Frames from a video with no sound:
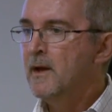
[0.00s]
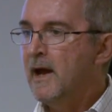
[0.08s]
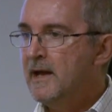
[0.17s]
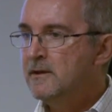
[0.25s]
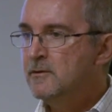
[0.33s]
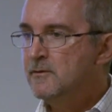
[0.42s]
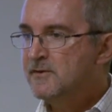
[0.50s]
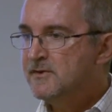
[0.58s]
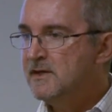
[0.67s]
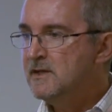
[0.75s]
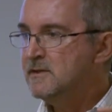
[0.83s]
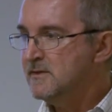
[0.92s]
and you
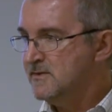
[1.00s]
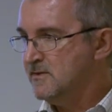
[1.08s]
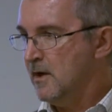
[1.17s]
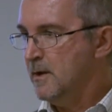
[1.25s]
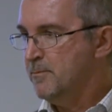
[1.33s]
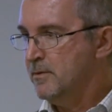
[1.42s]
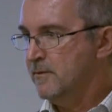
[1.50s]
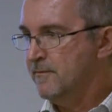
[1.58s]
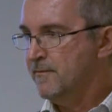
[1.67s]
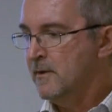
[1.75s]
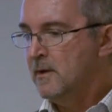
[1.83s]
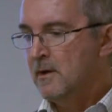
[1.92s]
see this type
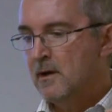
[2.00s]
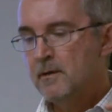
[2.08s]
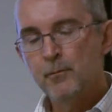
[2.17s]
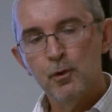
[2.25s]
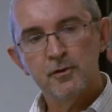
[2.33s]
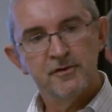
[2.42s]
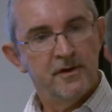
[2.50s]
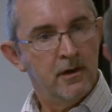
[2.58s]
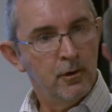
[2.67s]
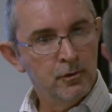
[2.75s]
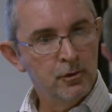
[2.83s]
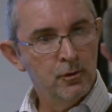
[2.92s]
of mortar
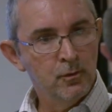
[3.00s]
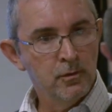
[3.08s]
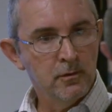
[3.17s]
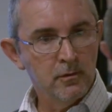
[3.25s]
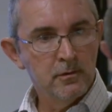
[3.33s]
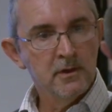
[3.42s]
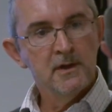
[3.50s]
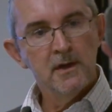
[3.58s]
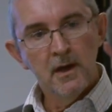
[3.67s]
on your wall,